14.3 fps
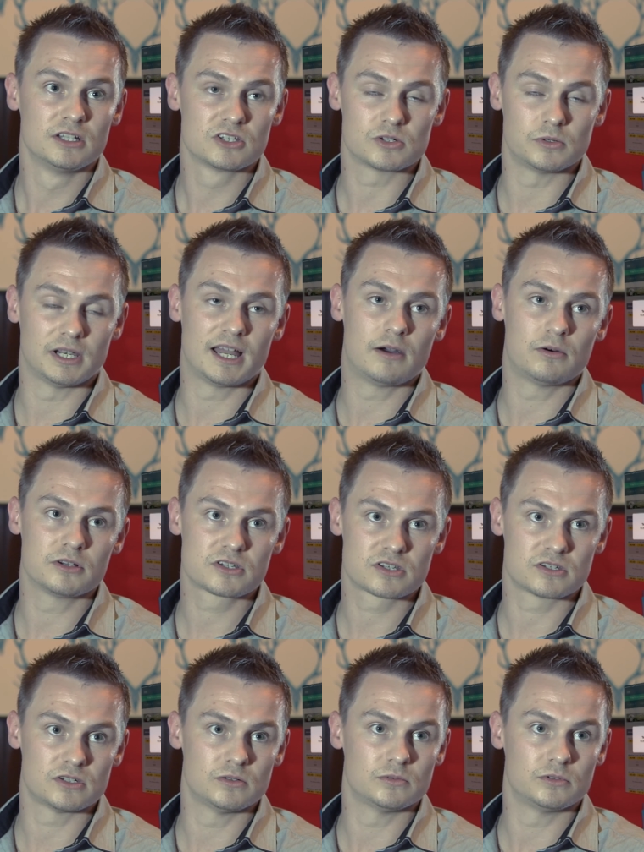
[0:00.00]
to allow us
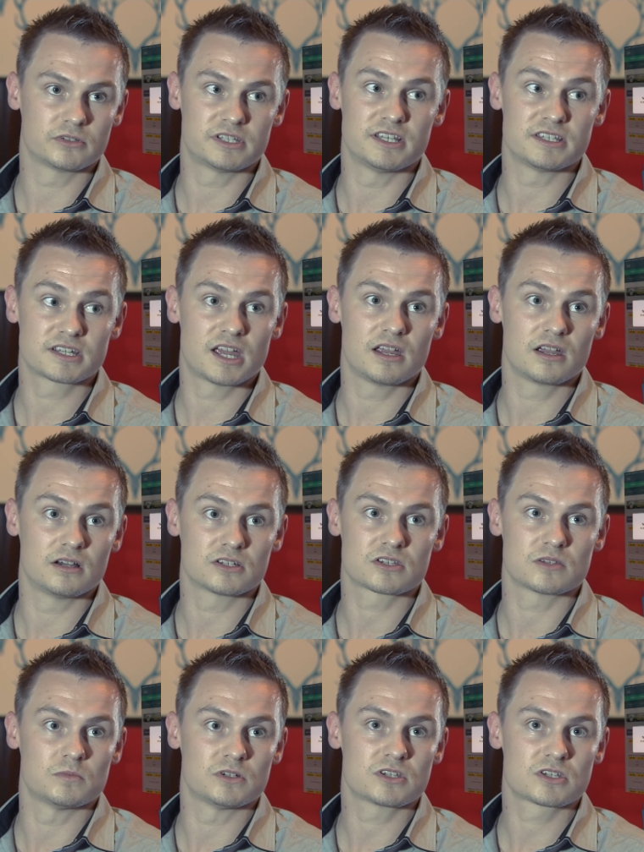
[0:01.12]
to authenticate
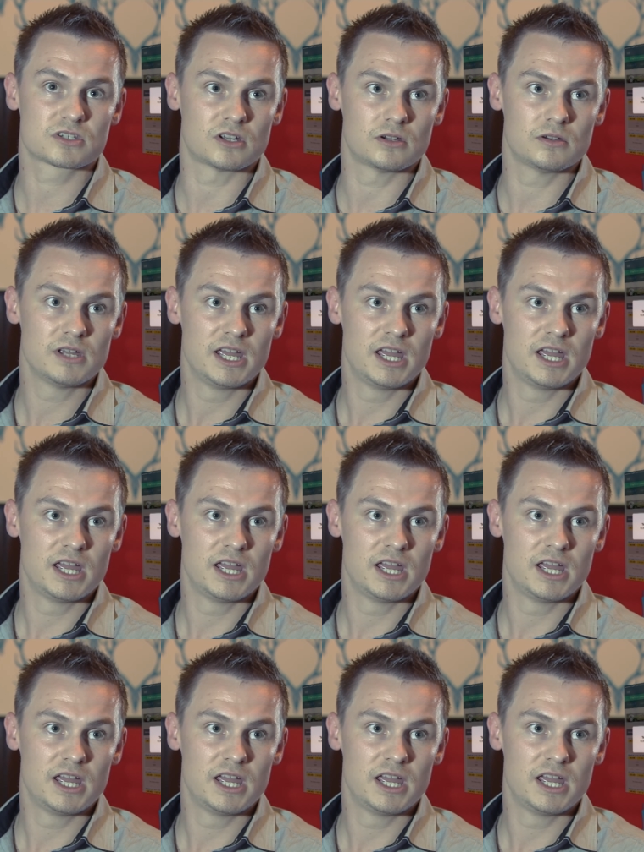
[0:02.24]
customers. So